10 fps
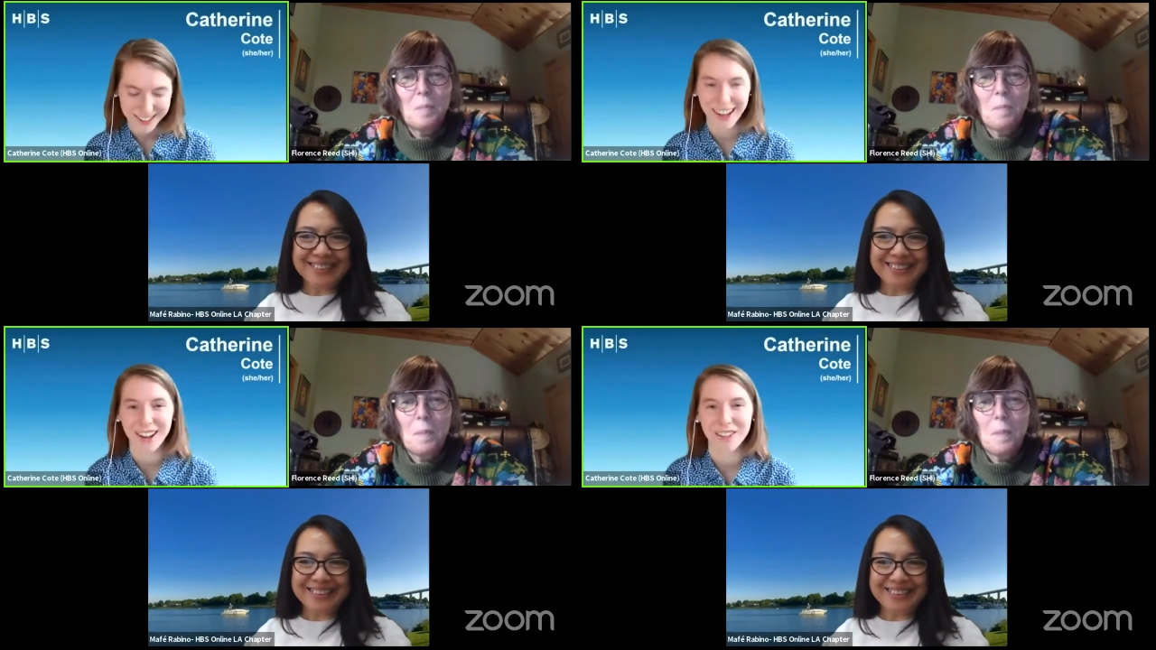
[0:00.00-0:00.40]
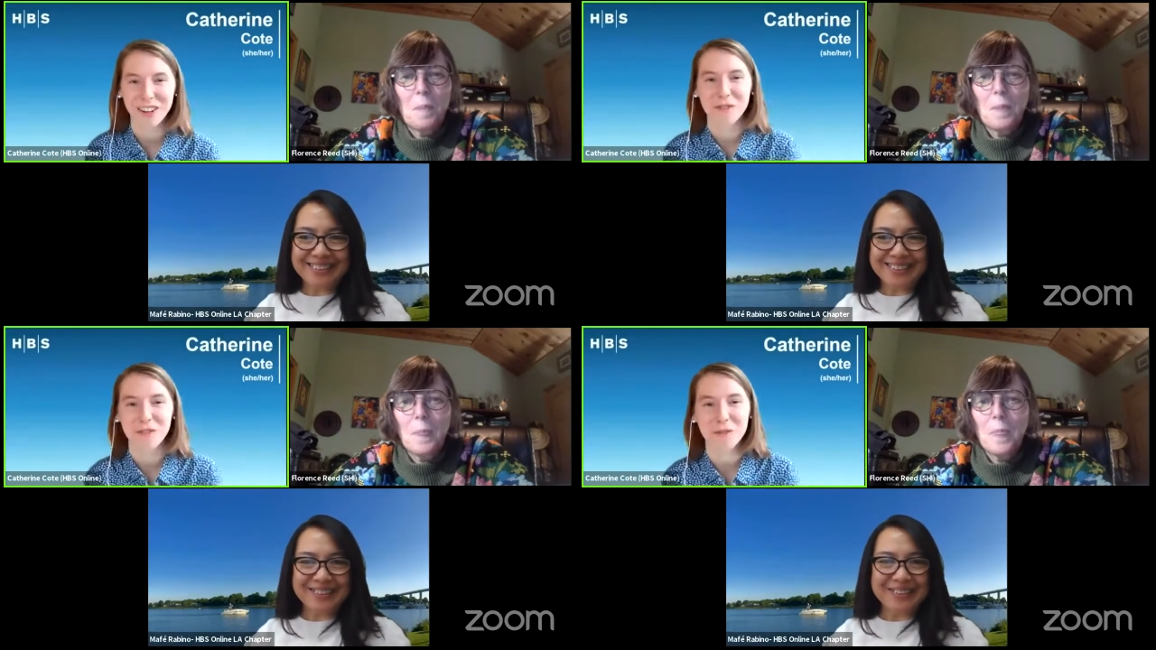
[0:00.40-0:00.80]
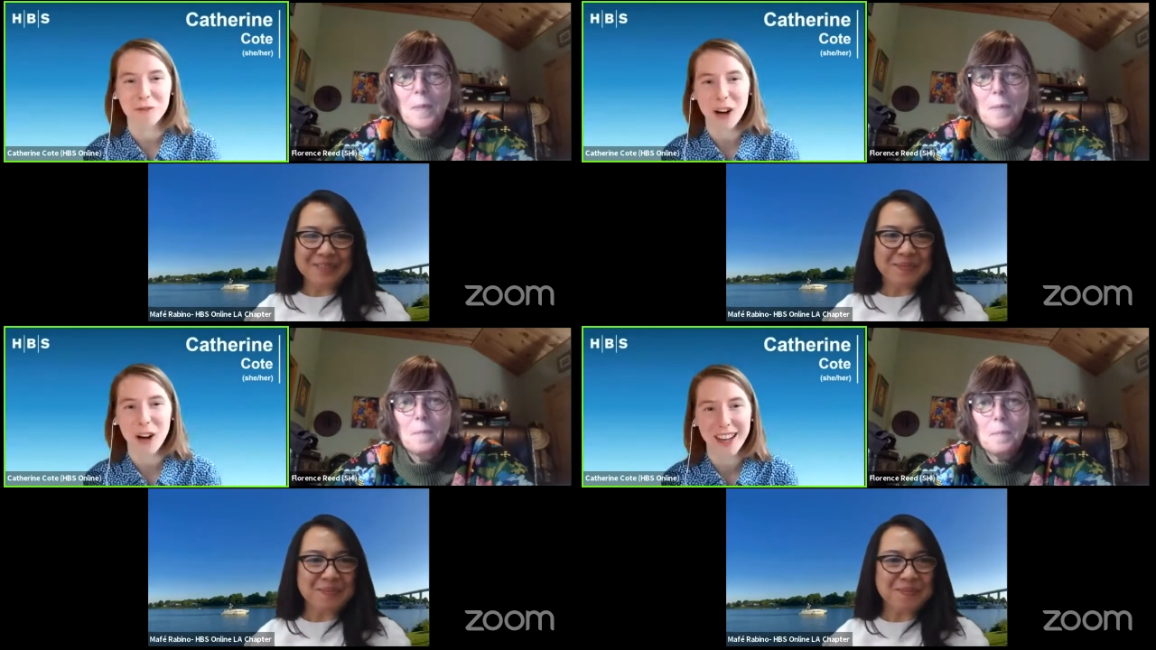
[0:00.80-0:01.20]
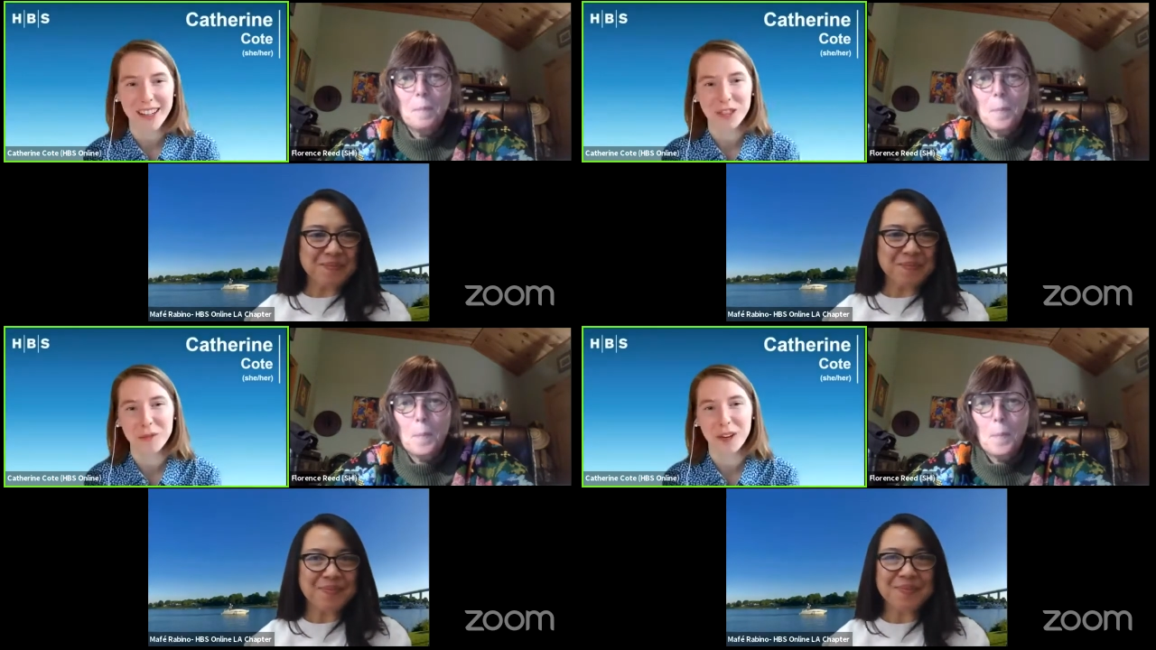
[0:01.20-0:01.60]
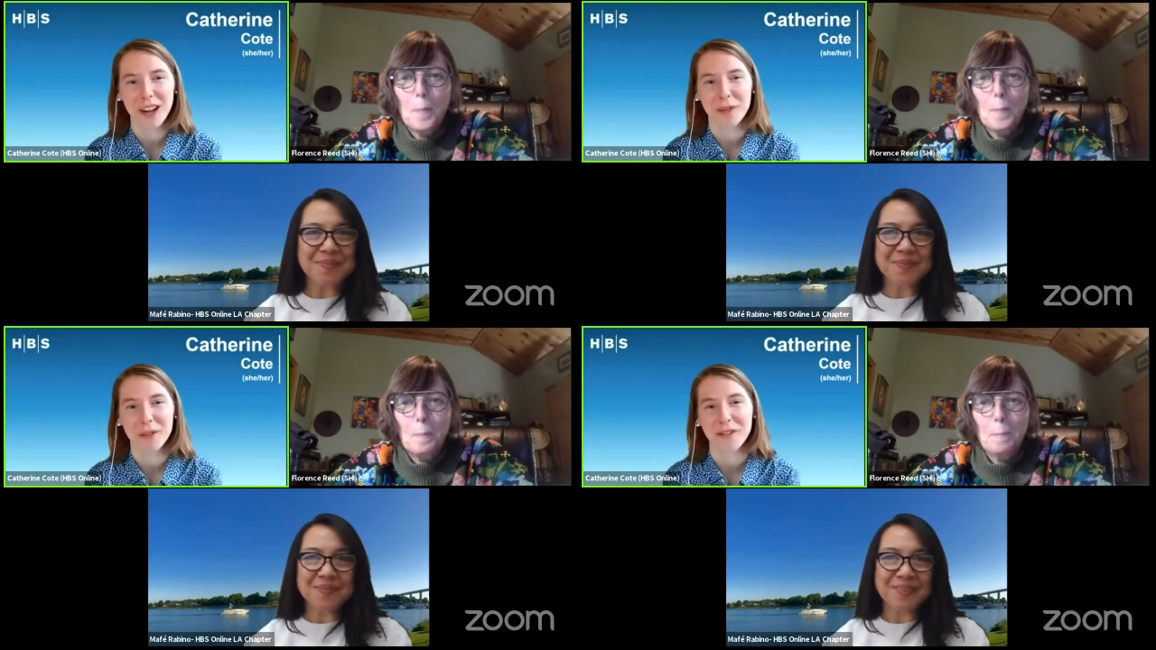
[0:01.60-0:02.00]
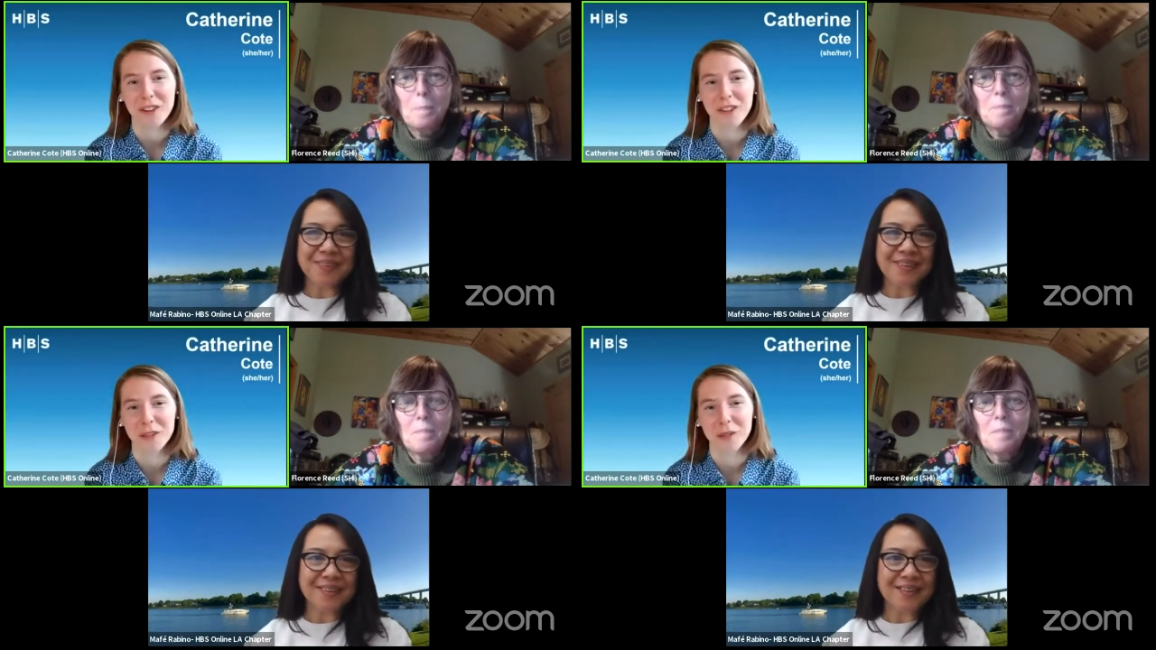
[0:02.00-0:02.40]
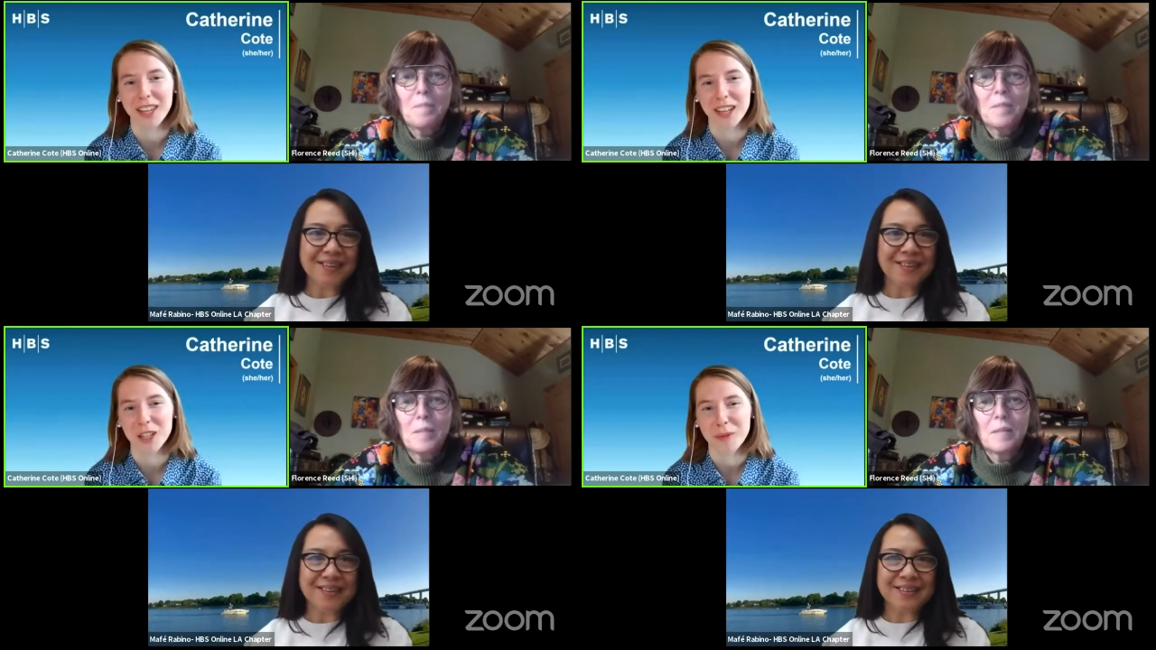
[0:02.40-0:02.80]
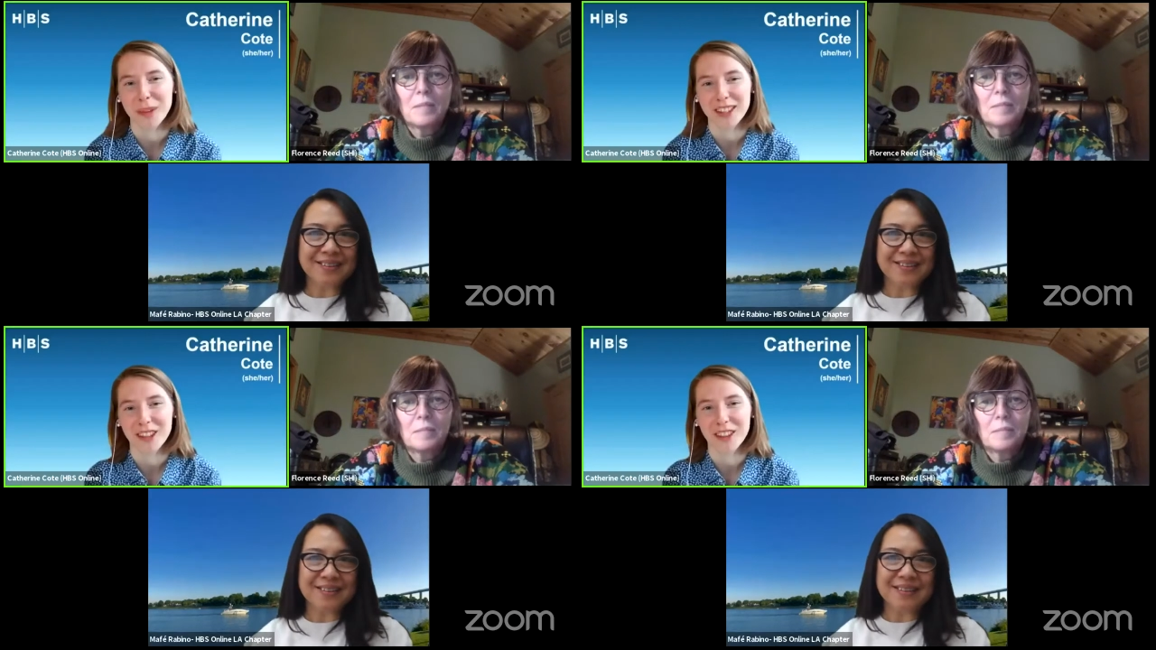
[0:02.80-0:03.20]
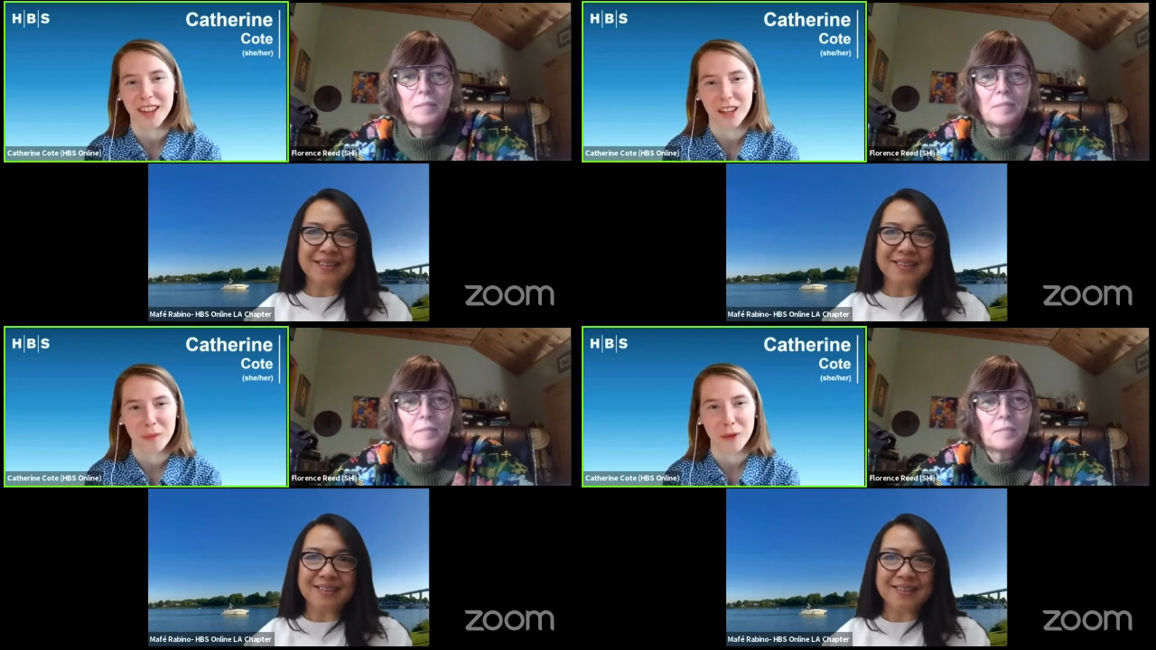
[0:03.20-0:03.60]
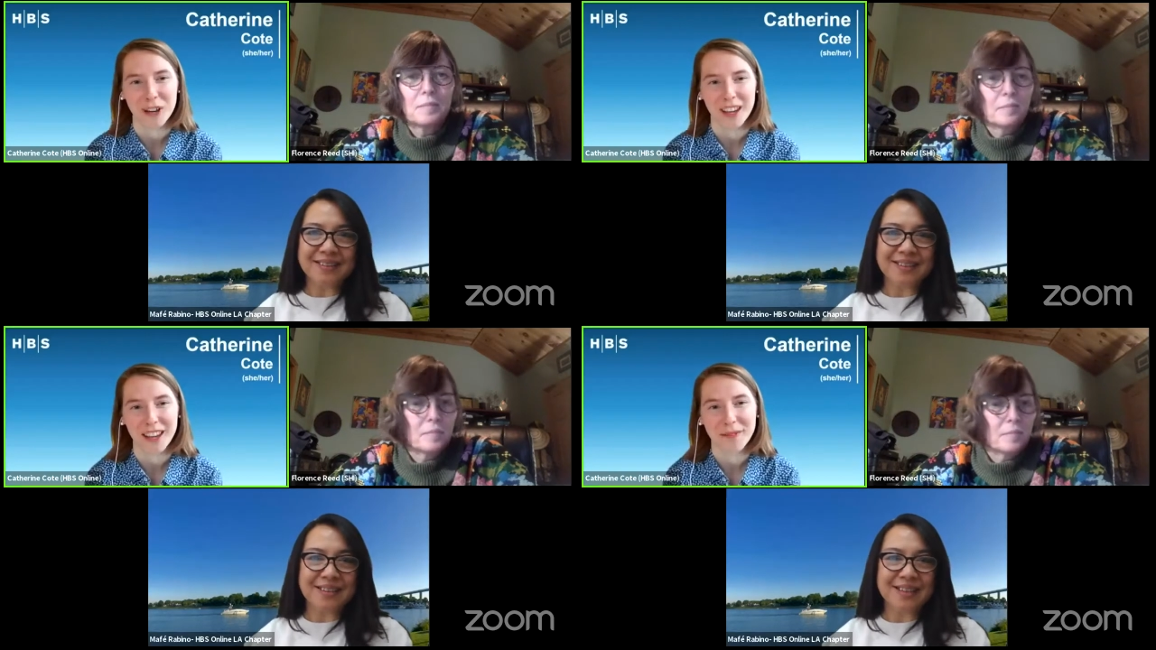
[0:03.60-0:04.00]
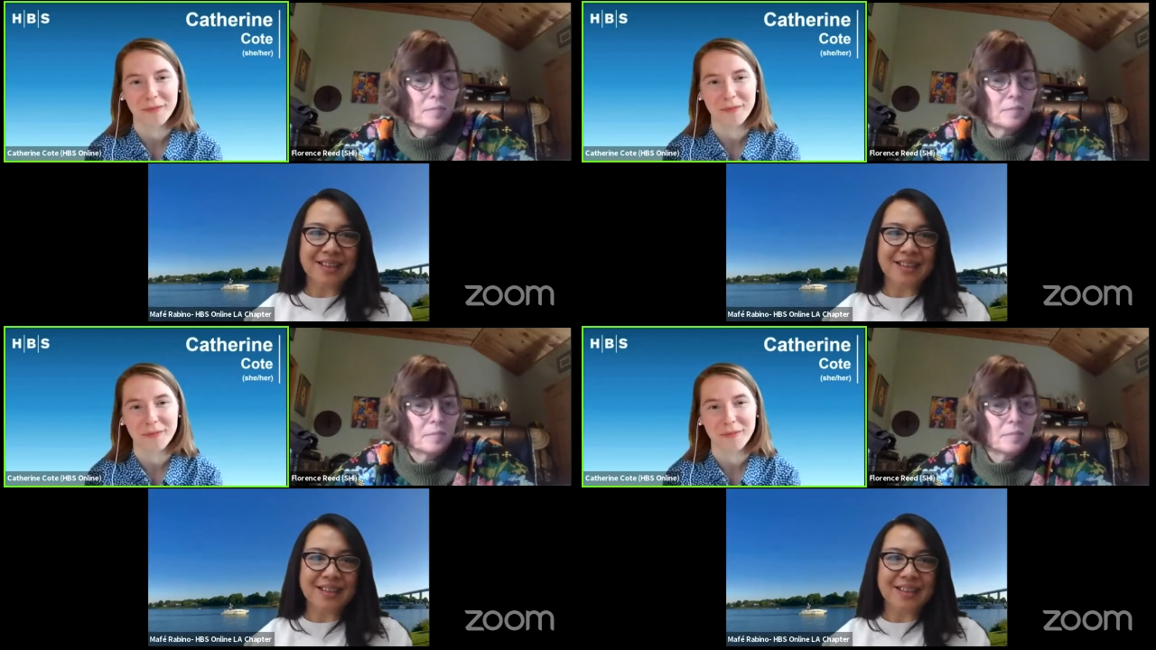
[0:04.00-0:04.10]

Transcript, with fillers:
Speaker 1: Um, now, why did you become involved with the HBS Online community?